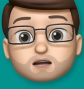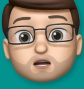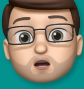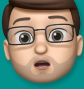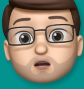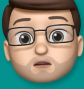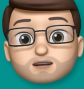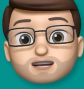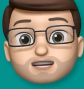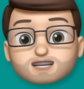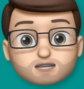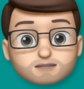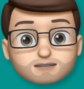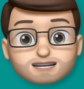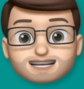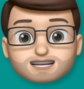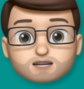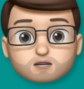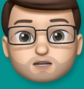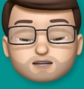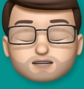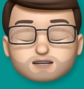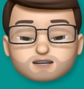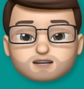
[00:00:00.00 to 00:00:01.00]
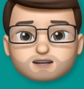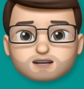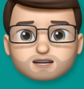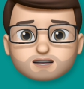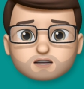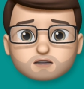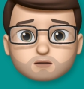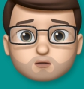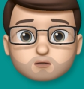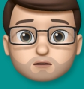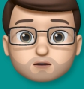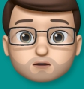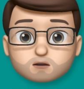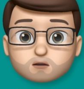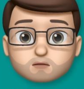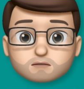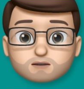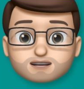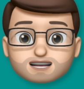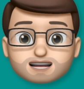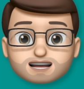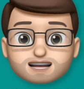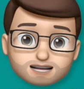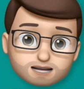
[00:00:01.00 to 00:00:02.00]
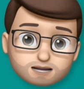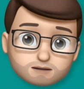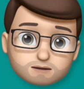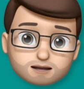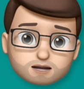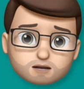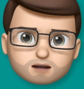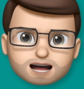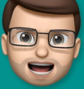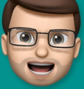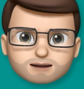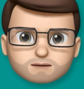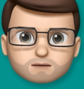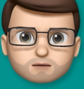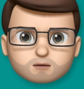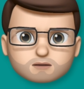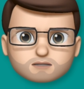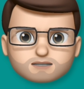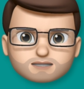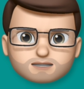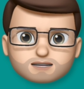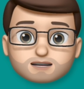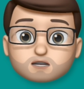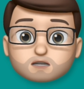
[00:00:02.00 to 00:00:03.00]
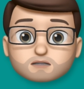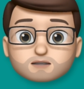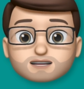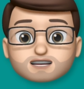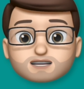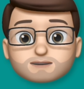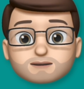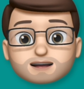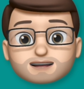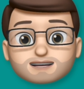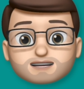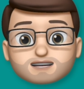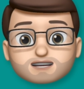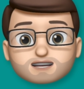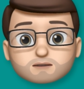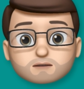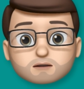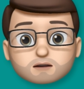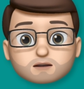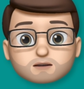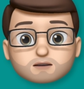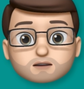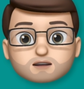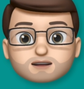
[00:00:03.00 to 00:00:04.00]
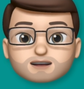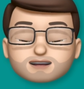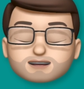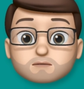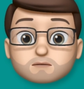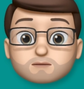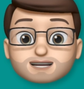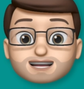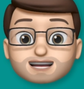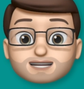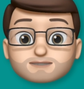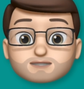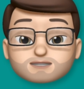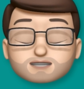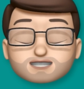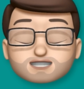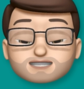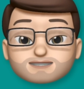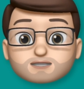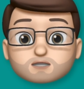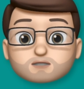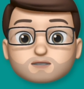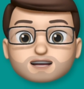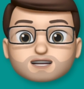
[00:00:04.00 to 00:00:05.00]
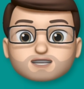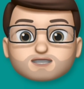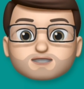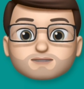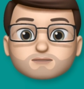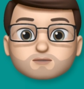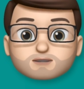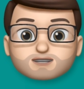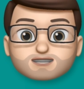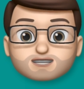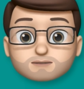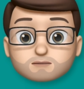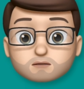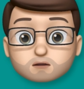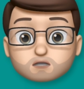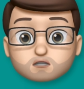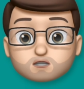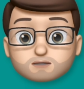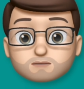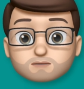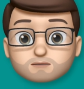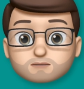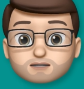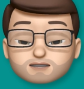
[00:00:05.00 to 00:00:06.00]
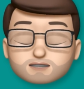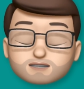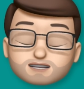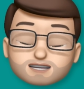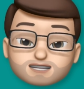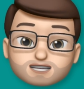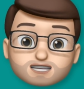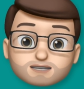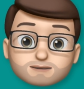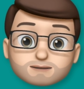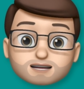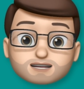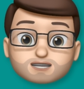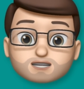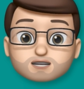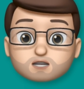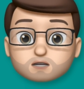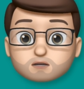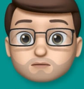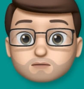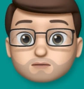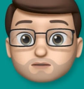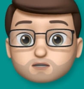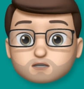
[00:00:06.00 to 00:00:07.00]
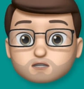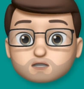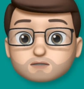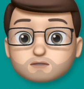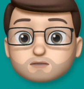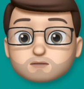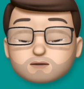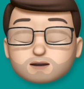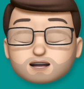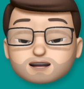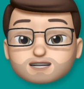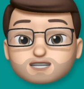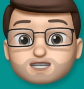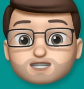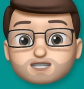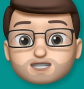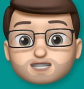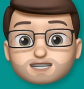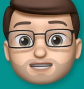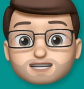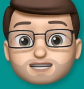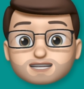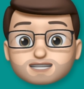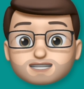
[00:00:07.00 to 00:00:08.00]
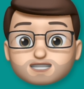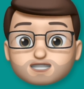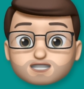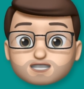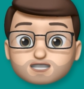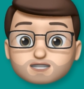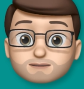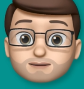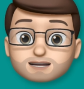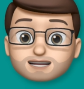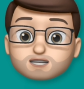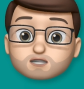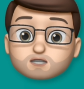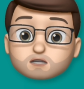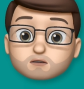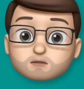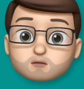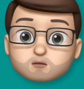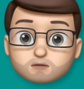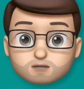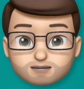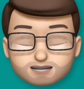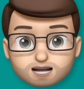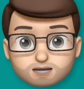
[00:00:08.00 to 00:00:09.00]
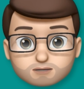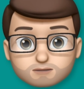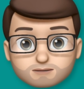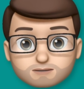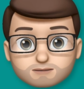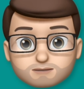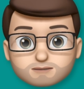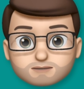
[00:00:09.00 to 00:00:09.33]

On this screen you can change all the normal settings about your AirPods like transparency mode. But if you scroll down towards the bottom, there's a special option called Personalize Spatial Audio.